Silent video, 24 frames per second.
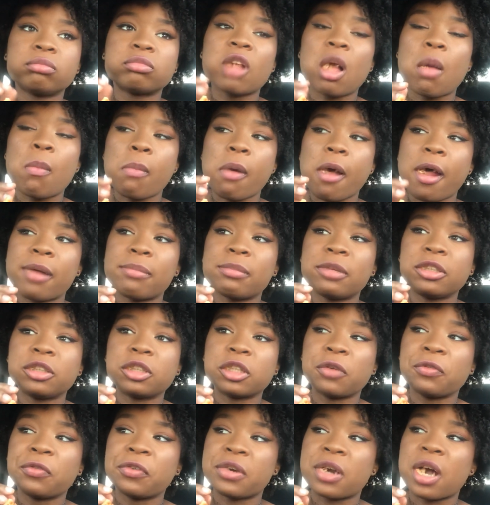I'm proud of
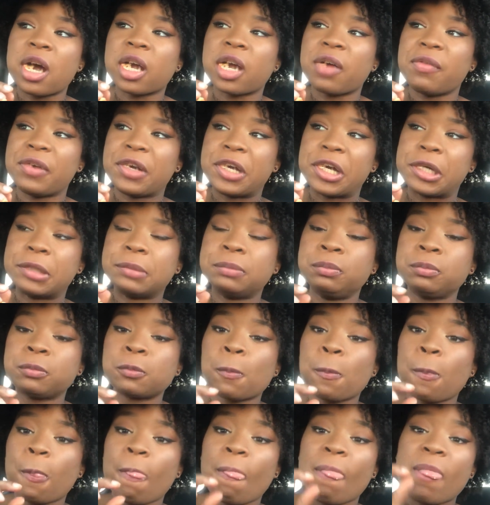myself for not giving up.
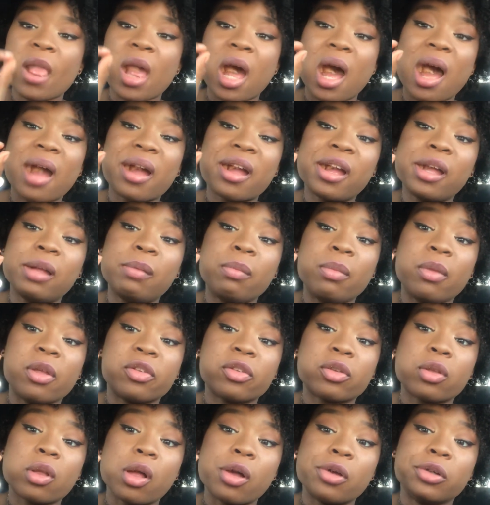I came
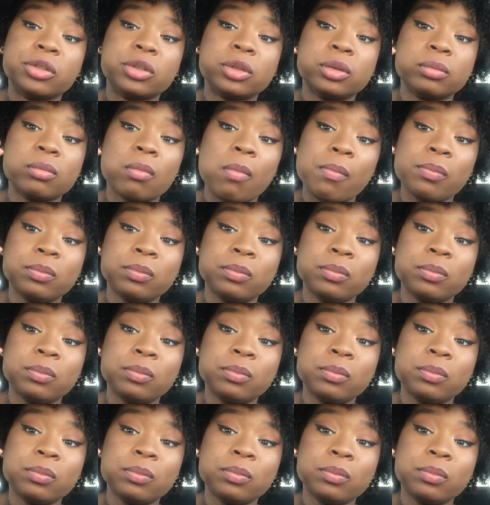this close